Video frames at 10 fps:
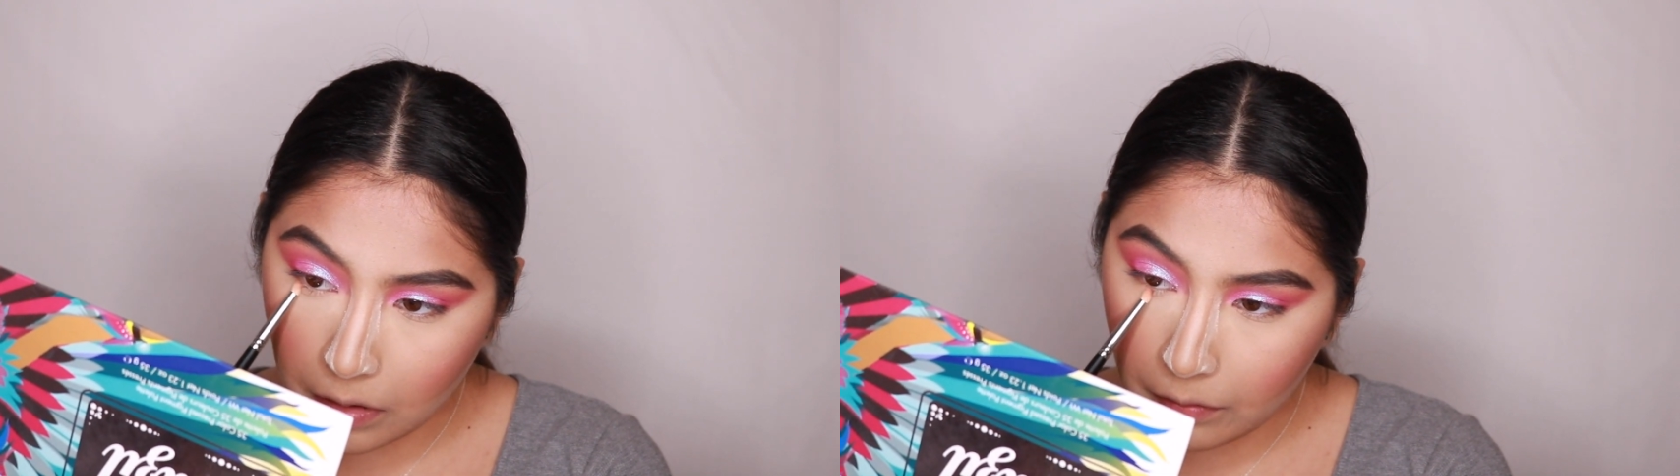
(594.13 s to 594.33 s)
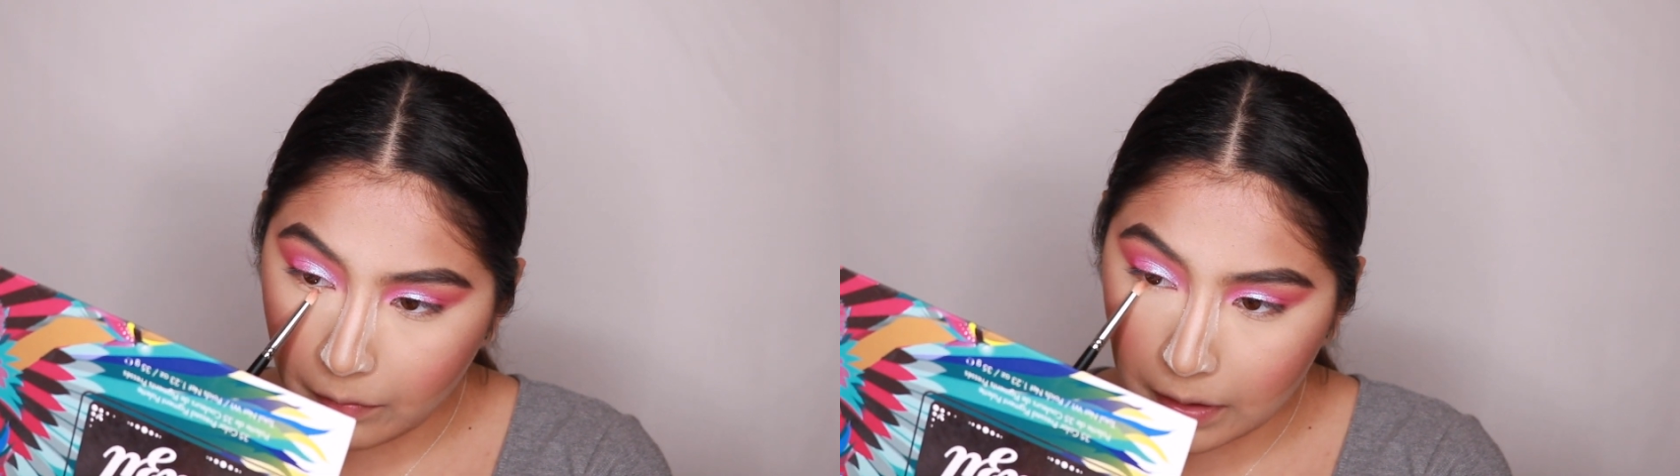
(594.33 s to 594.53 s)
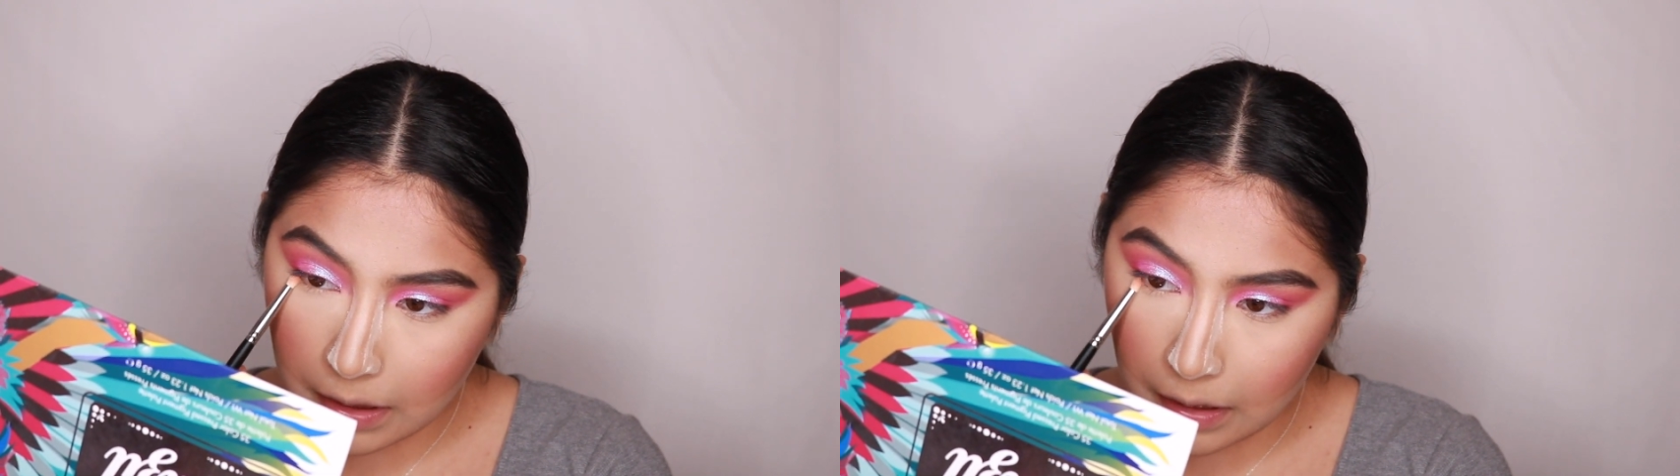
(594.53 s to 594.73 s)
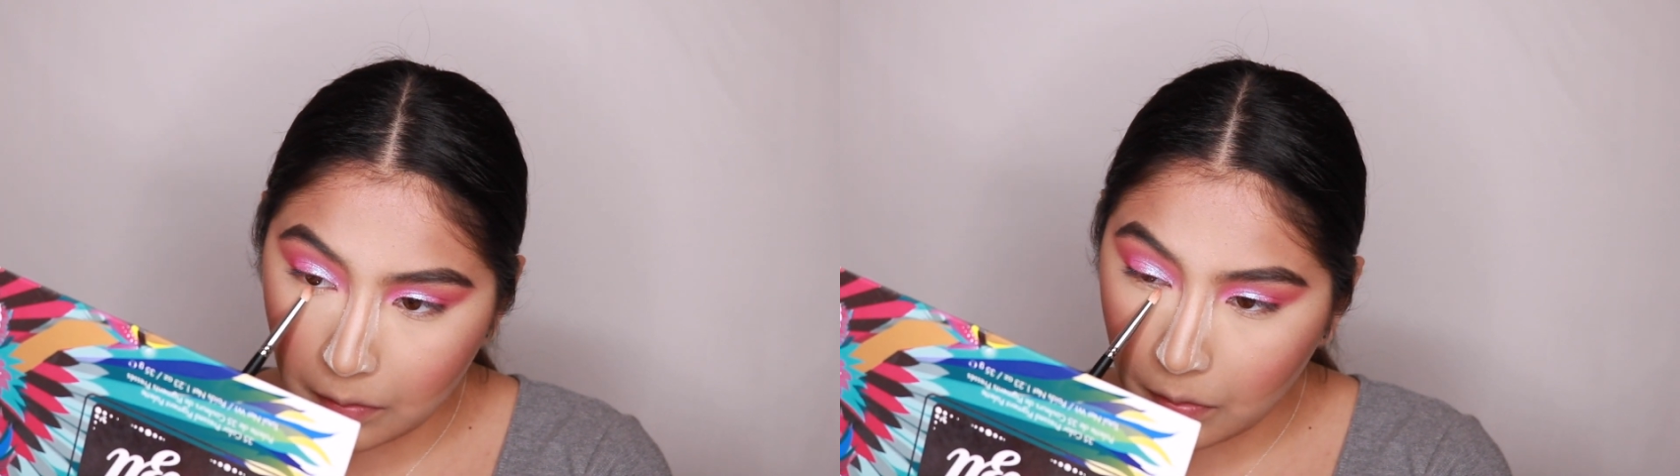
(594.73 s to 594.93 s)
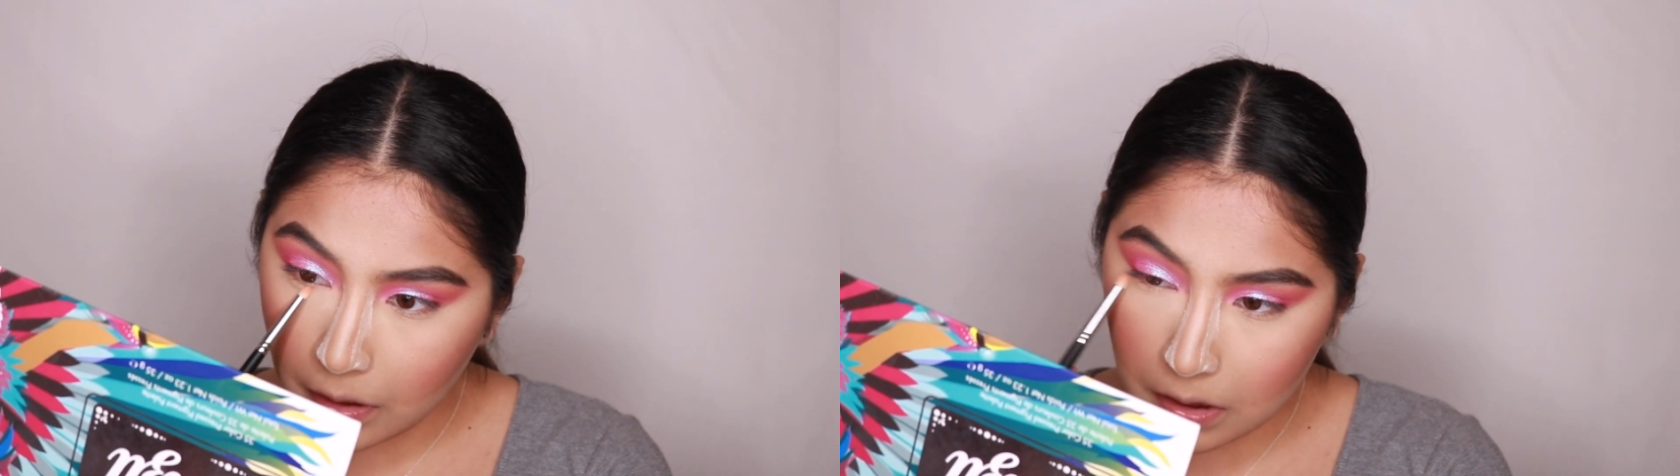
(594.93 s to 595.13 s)
off with that
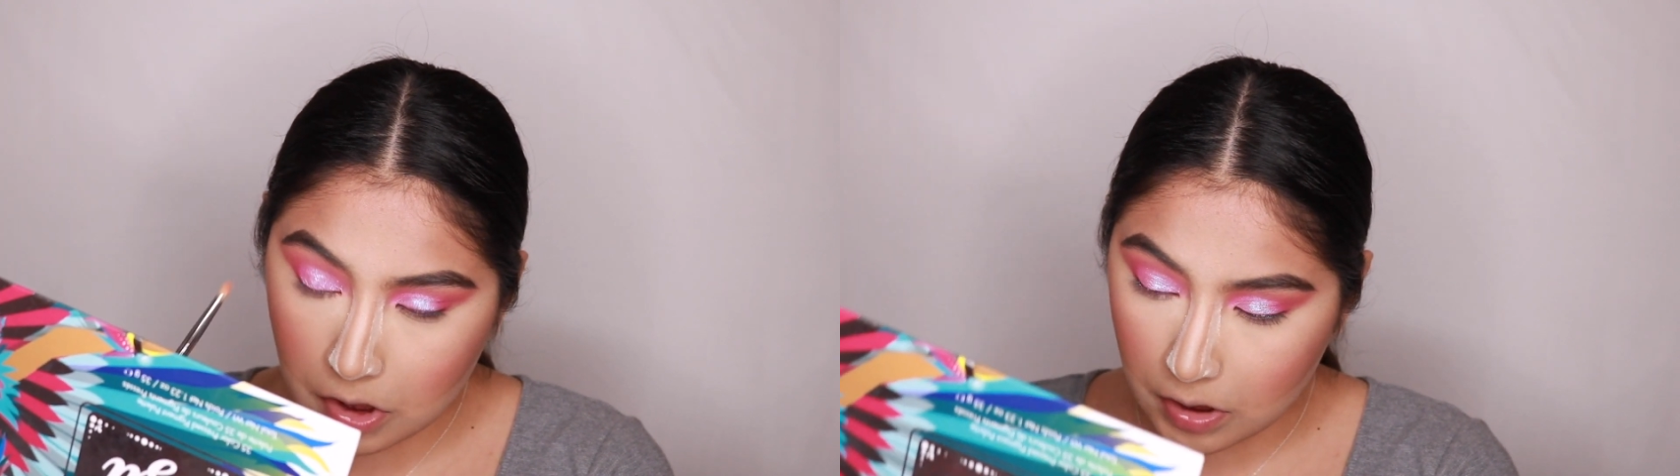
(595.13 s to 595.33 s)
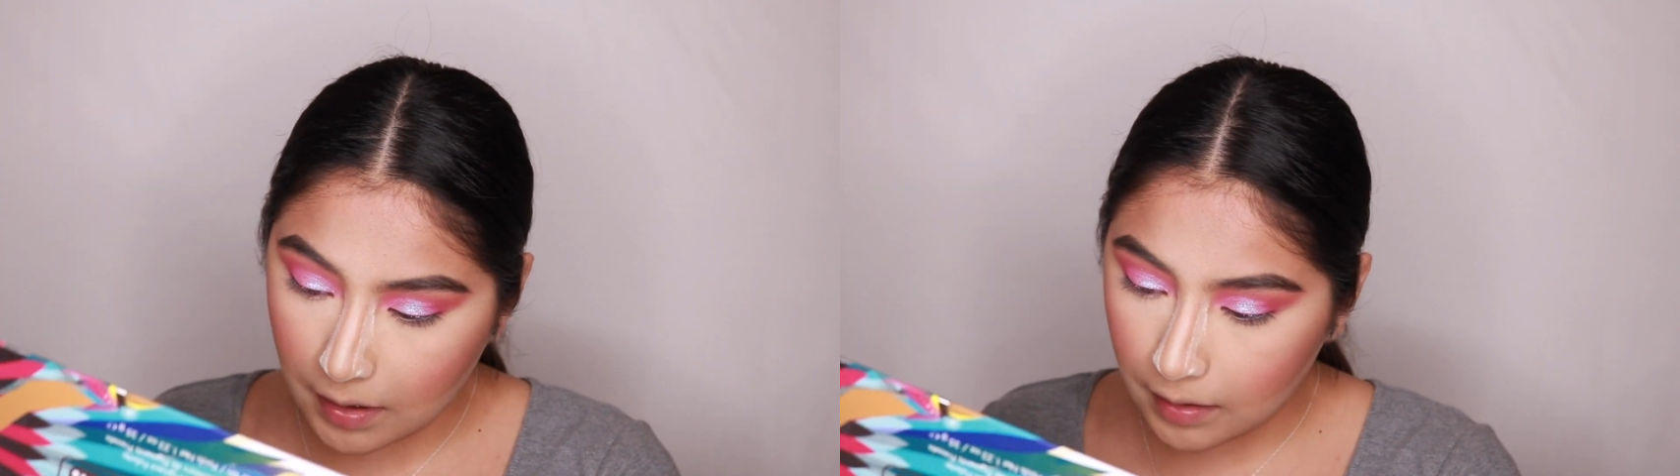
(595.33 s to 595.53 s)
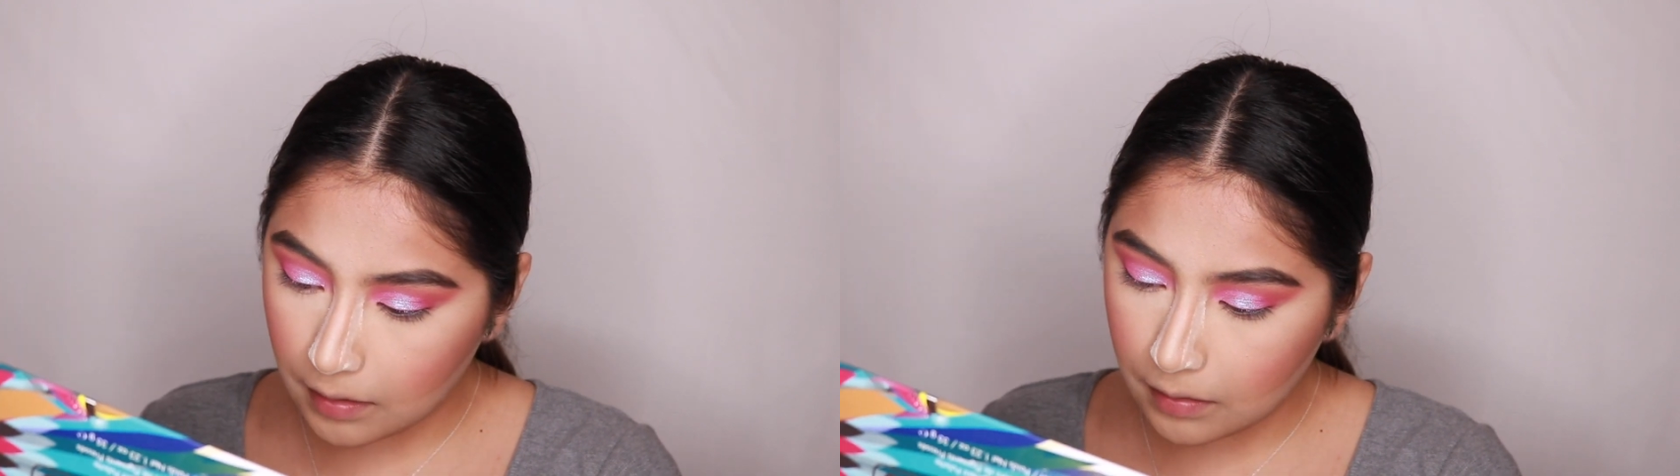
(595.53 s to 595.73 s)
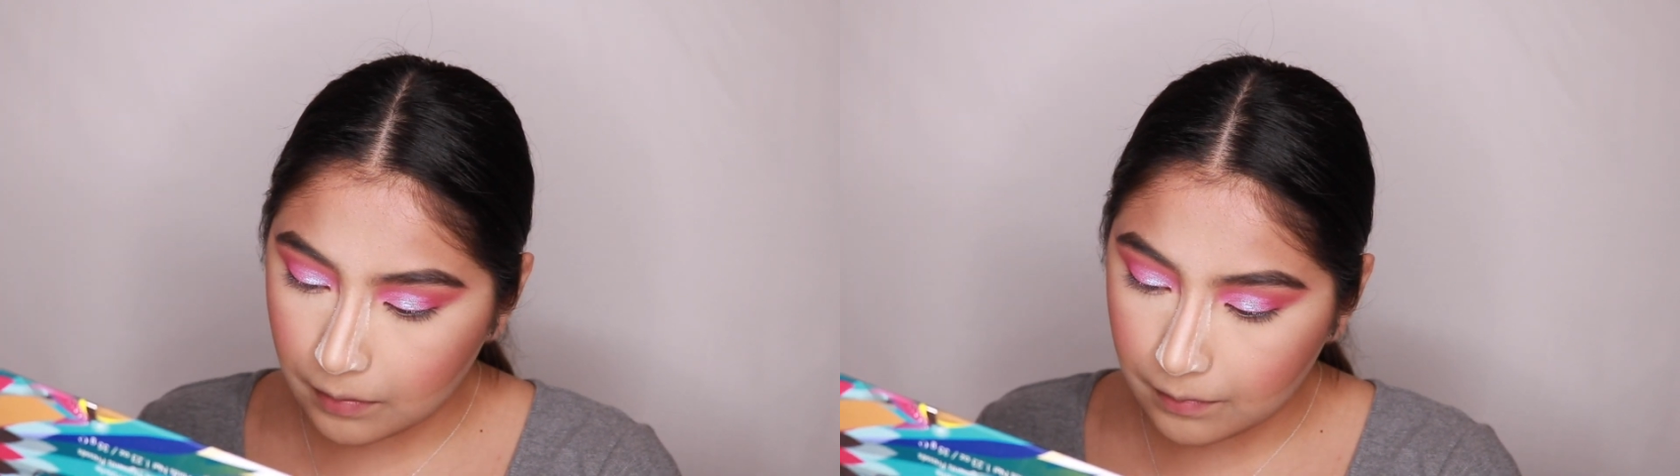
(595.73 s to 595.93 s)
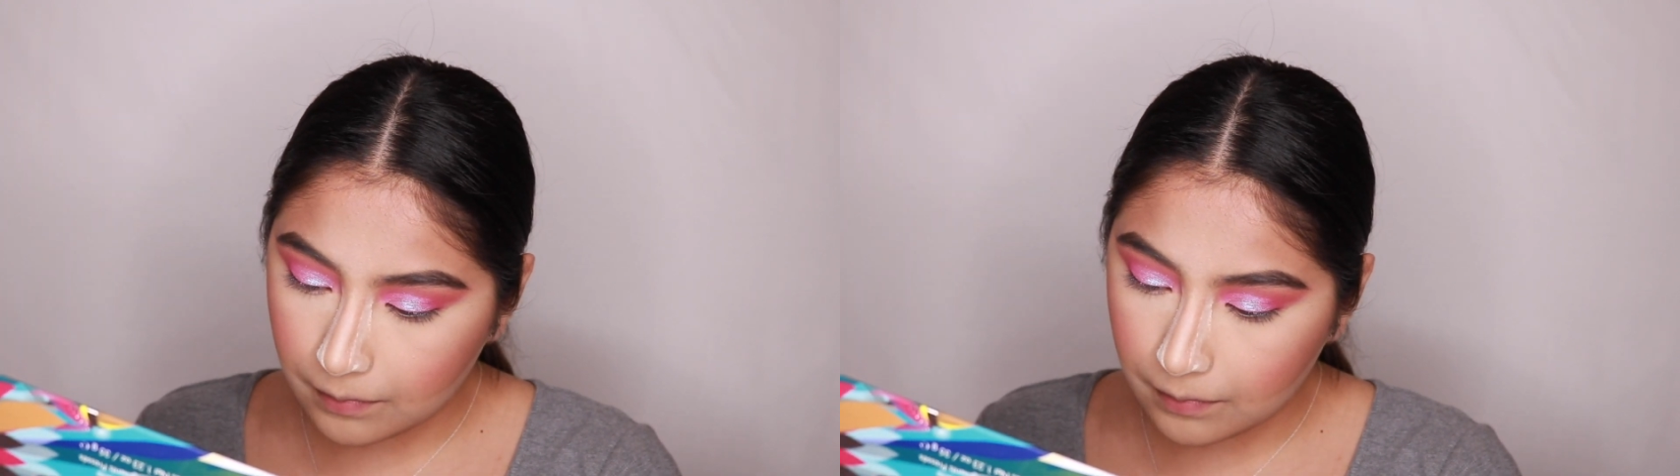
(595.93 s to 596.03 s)
orange shade.